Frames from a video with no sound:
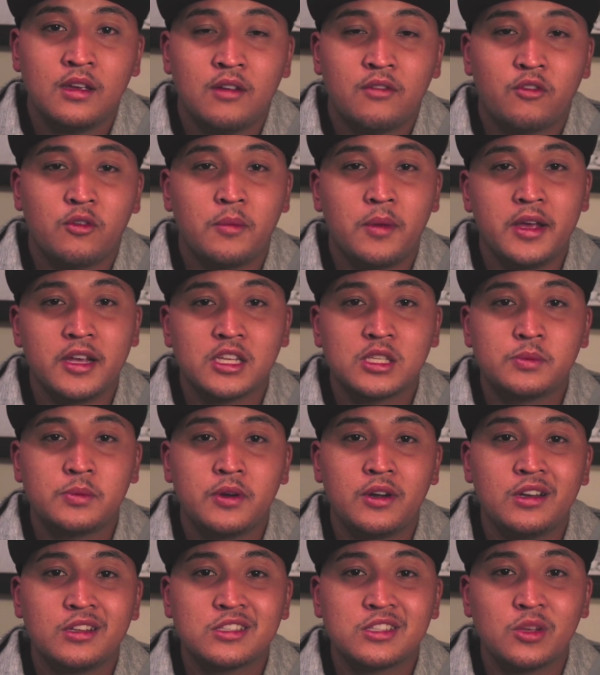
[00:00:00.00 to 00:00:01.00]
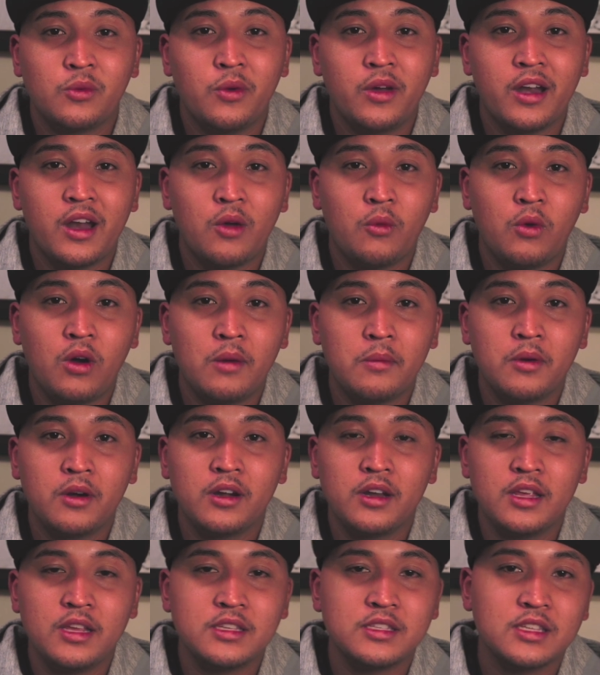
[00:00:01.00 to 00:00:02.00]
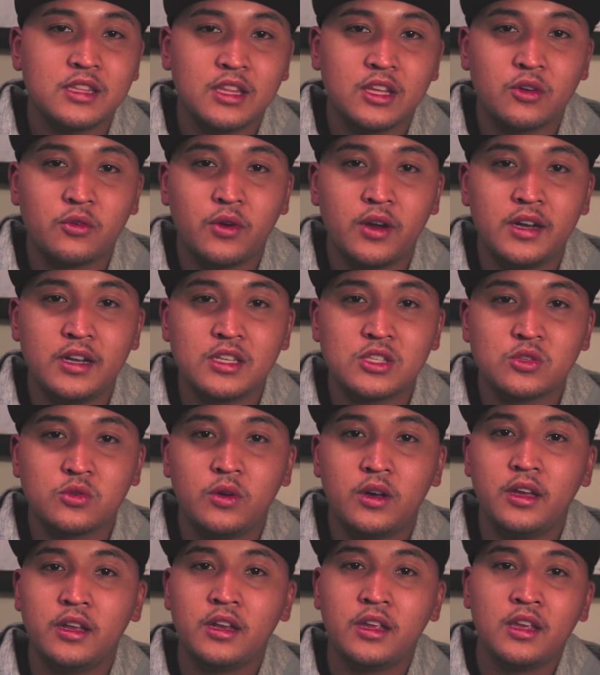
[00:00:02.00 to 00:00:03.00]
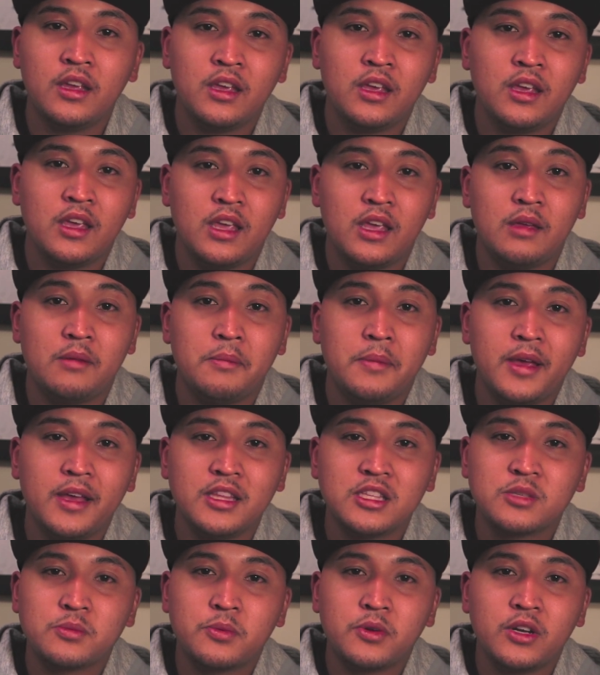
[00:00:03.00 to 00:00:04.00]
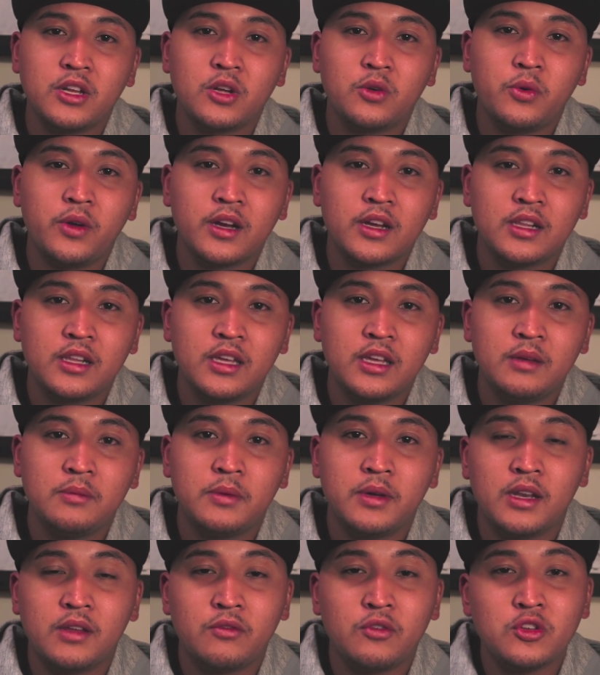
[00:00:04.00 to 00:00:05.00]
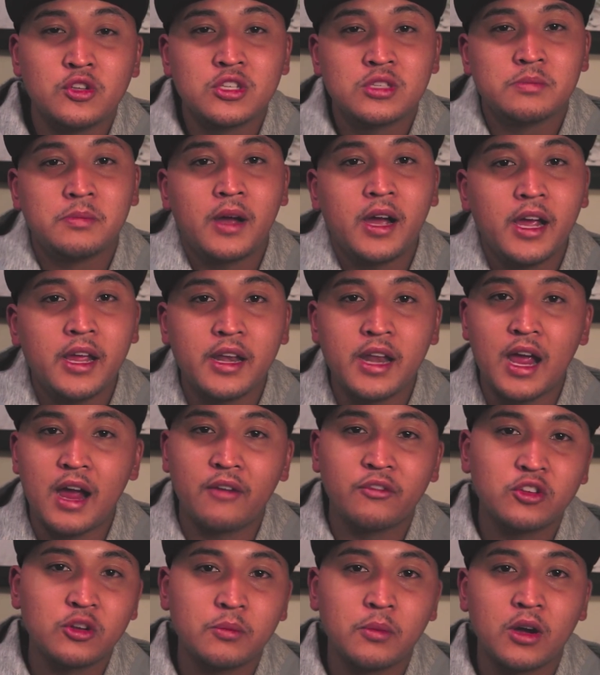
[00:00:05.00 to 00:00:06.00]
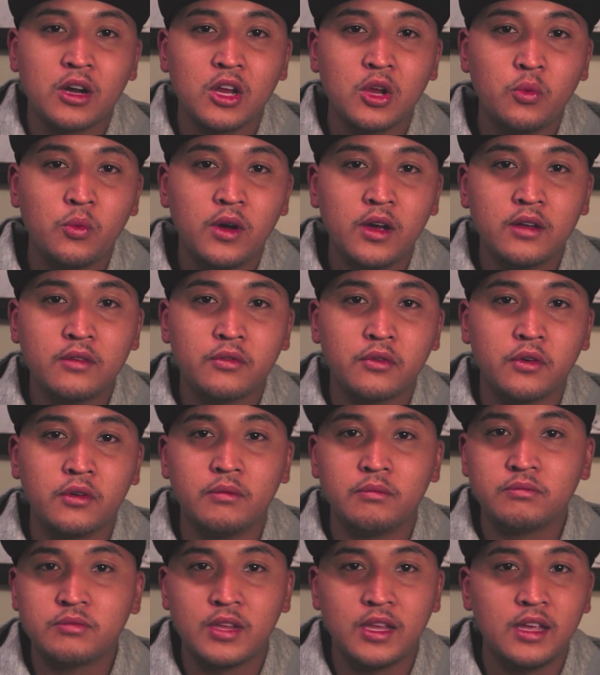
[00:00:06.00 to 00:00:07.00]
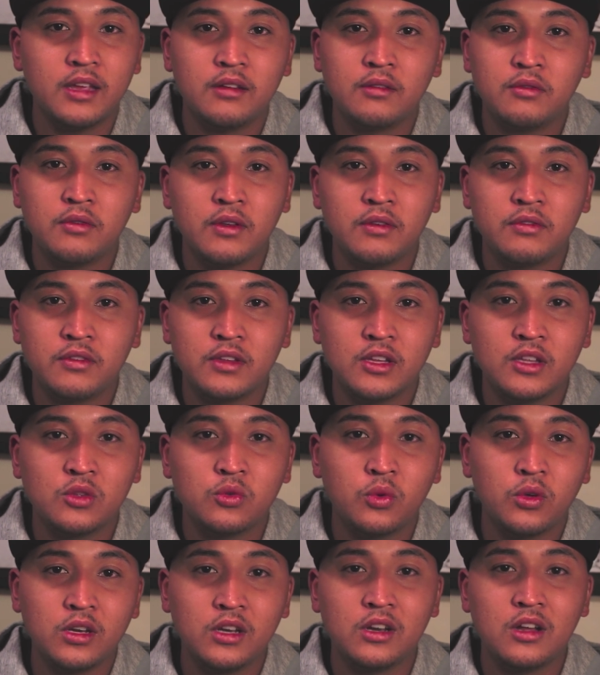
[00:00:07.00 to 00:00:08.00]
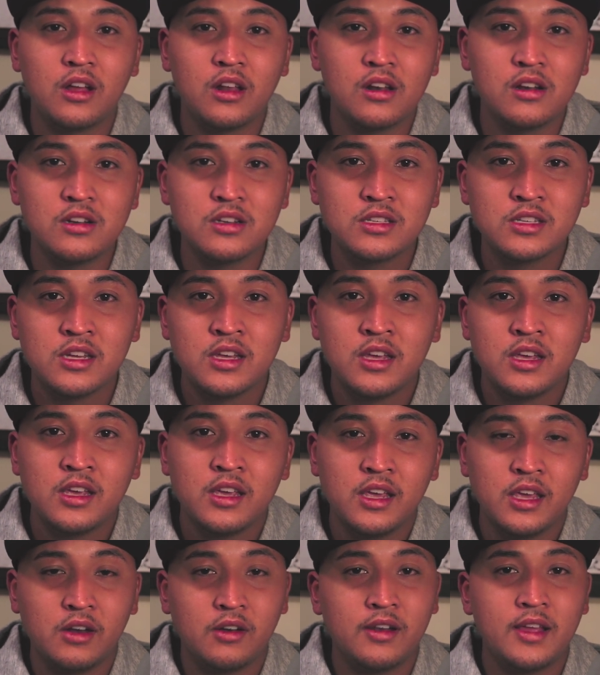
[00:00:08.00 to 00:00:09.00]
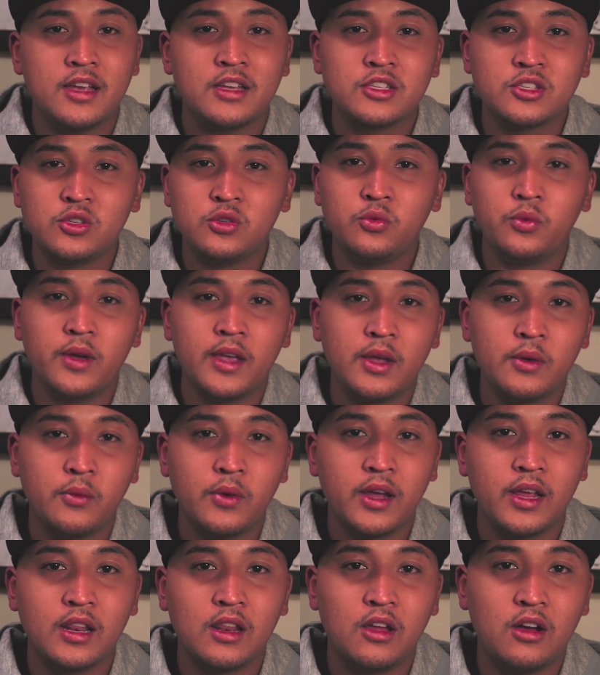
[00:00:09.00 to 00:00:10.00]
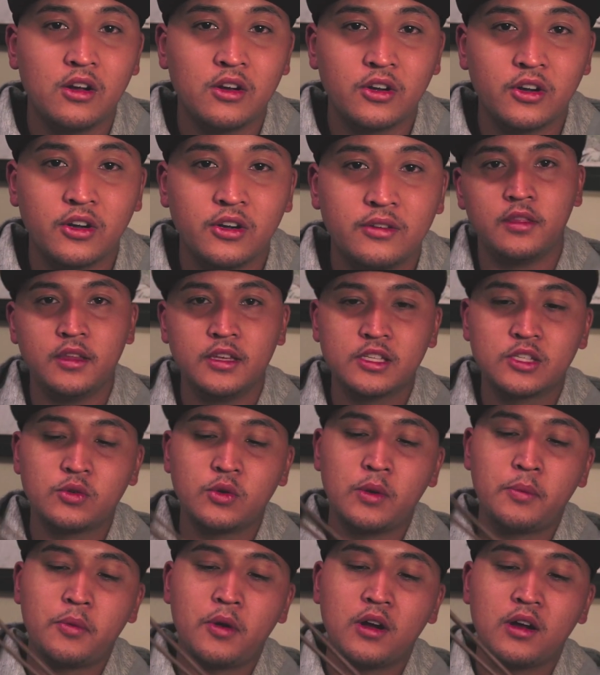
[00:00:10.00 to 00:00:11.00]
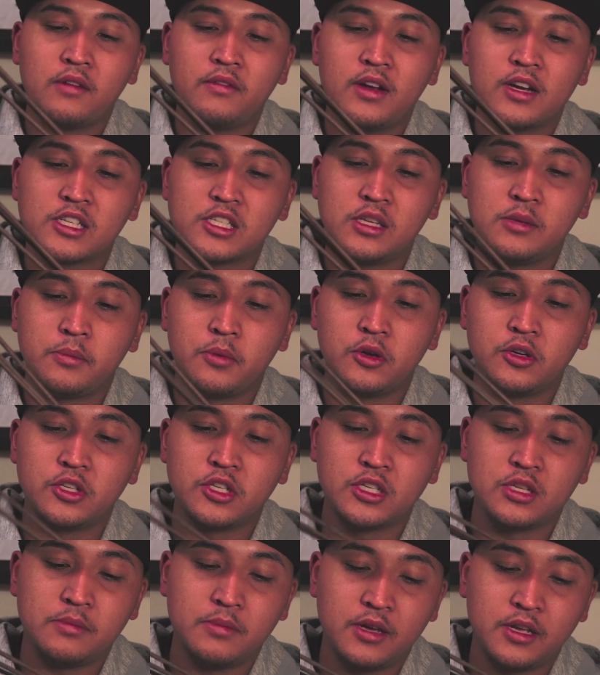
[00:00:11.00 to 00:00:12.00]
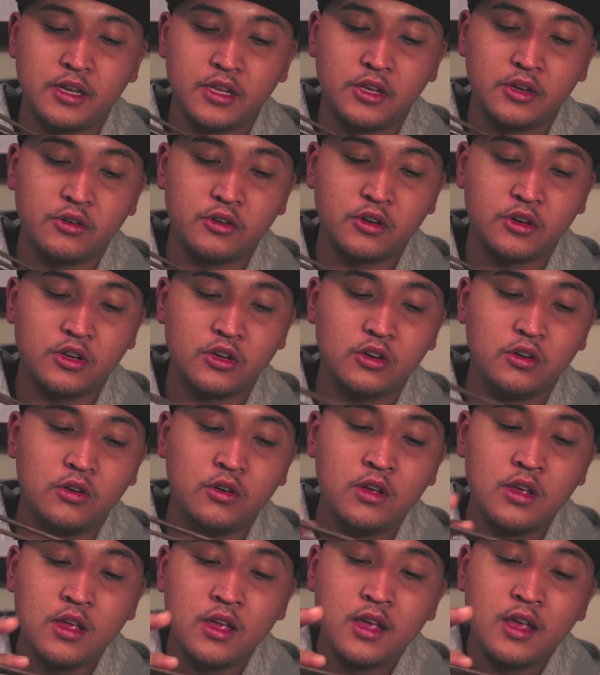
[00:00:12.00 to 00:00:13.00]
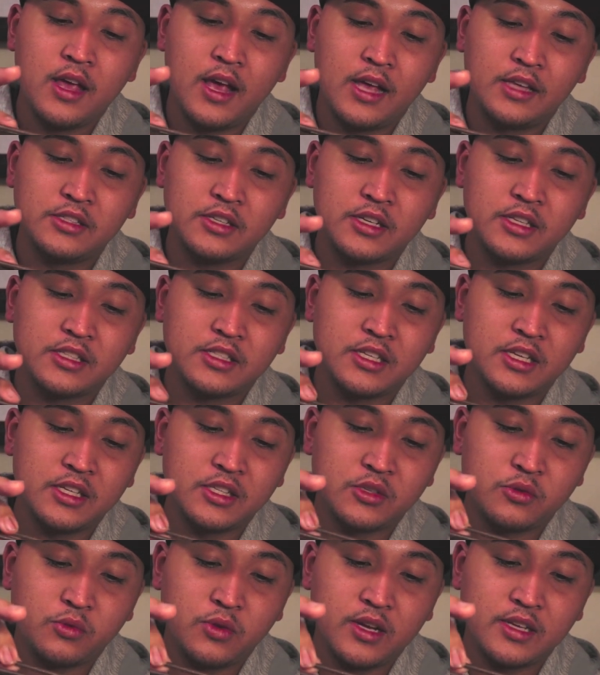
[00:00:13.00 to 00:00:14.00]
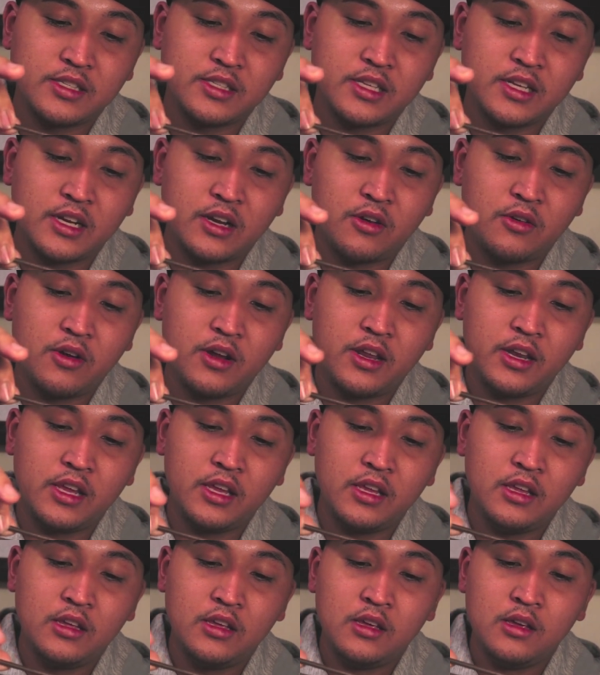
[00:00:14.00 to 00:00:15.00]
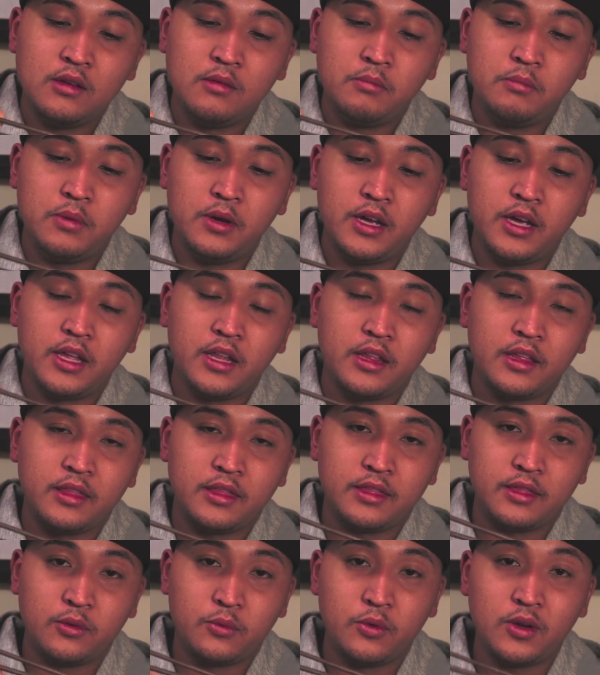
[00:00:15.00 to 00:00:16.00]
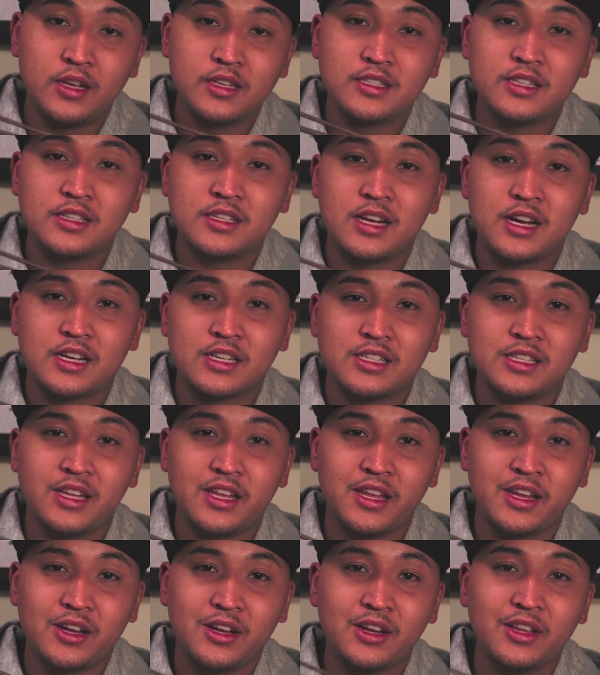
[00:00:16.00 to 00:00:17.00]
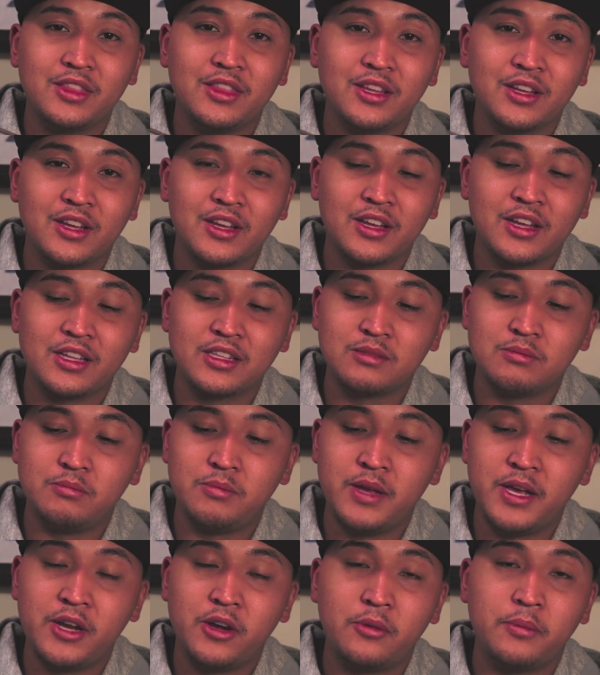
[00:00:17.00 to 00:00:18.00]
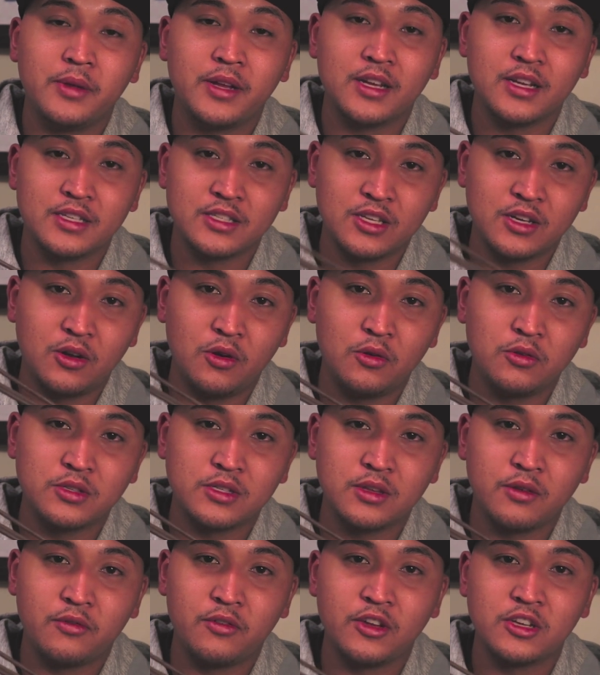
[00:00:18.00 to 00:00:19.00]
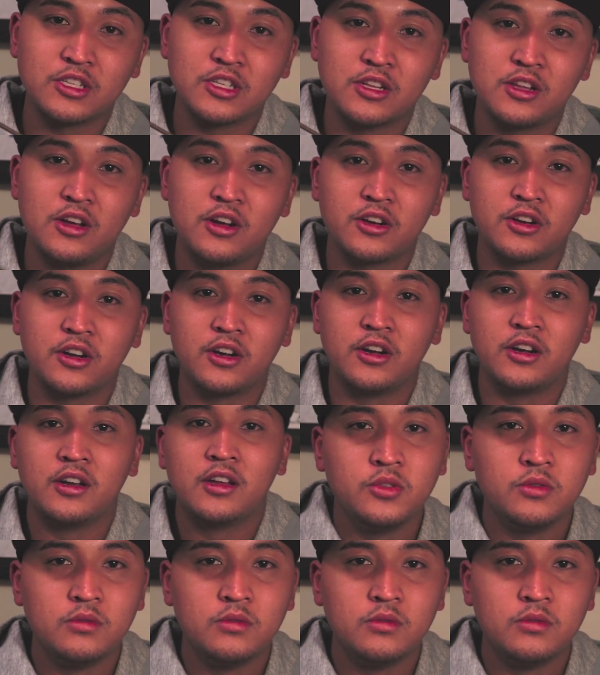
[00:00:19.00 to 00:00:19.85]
From my experience, the one at Walmart isn't the greatest one. It bends pretty quickly, but if you just buy an aftermarket one for $10, $15, $20, it'll last you way longer. This three prong I've actually purchased about a year ago. As you can see, it's rusting already, but the rust is actually a good thing. It gets better because it holds the fish longer.